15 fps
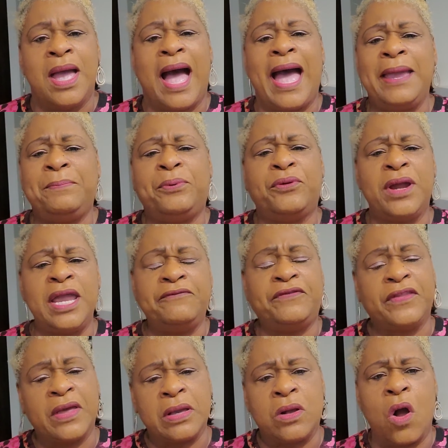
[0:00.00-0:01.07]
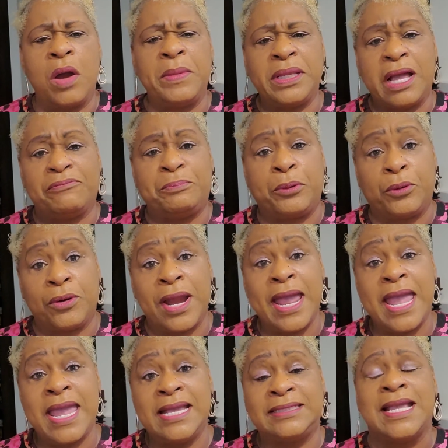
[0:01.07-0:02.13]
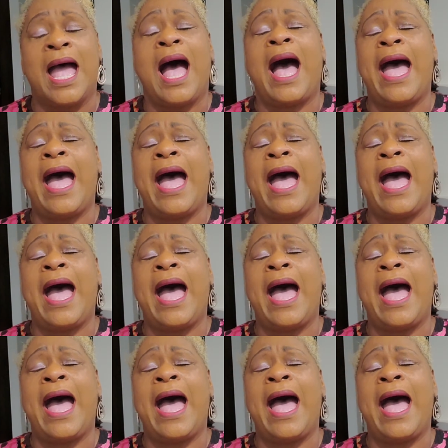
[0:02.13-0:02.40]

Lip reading: I pray for the garment of praise.